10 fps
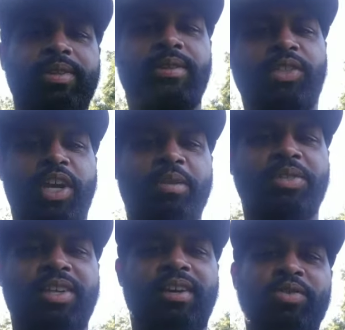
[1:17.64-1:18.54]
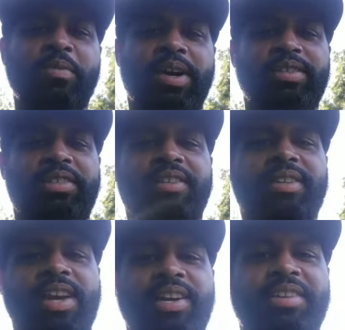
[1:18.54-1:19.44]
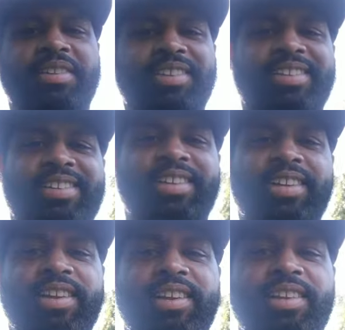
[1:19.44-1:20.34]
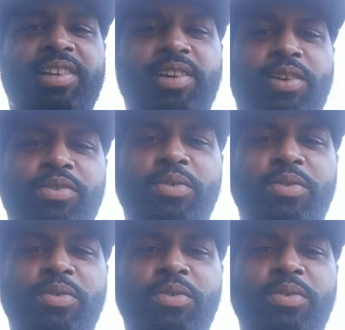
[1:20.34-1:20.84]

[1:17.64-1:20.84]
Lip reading: James said you about 6'9". Are you?